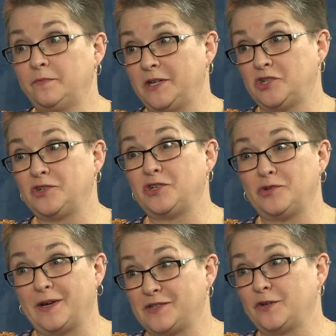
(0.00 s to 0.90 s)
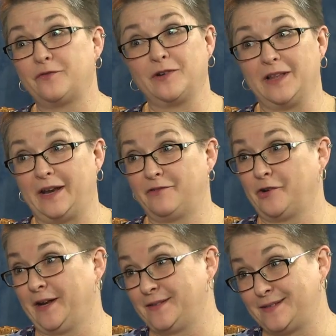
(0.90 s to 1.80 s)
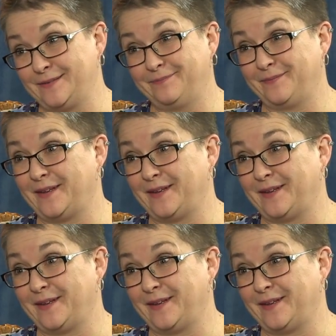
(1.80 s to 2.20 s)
you mentioned, you guys go for a lot of grants.